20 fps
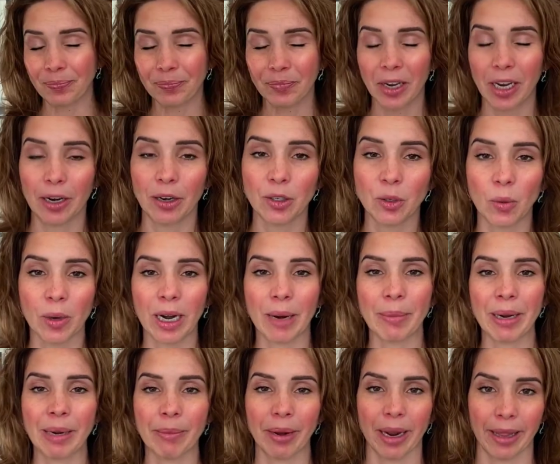here's what I
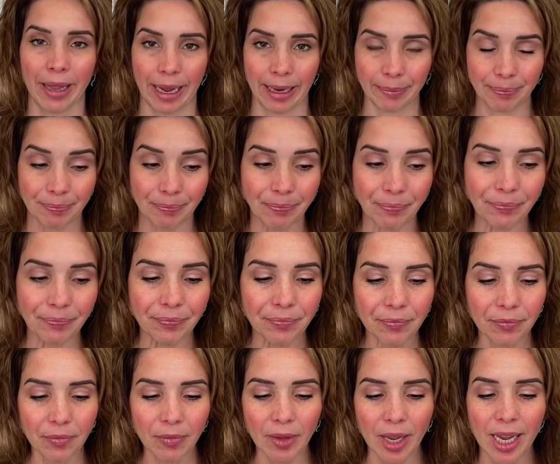mean by that.
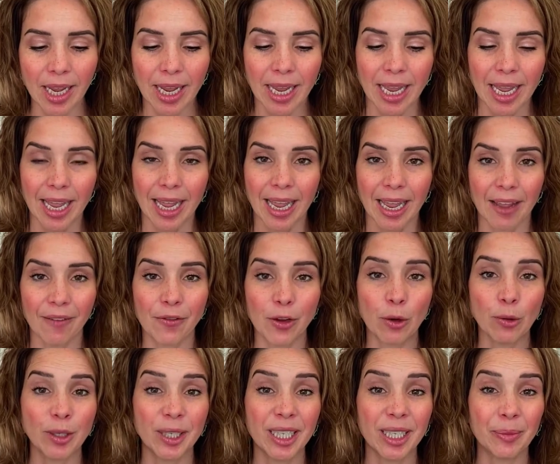If you
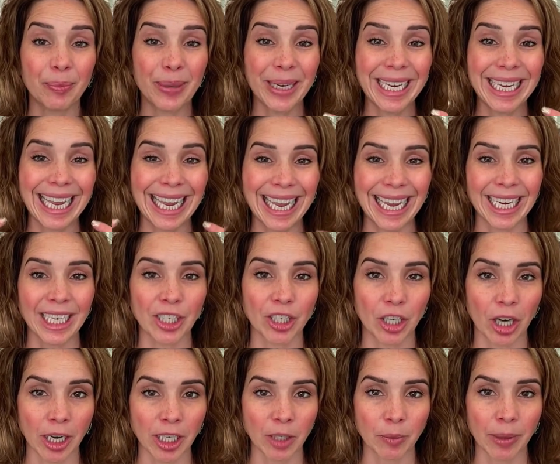speak in
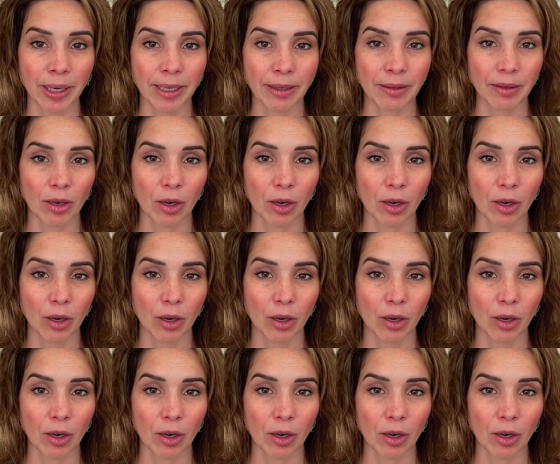judgment,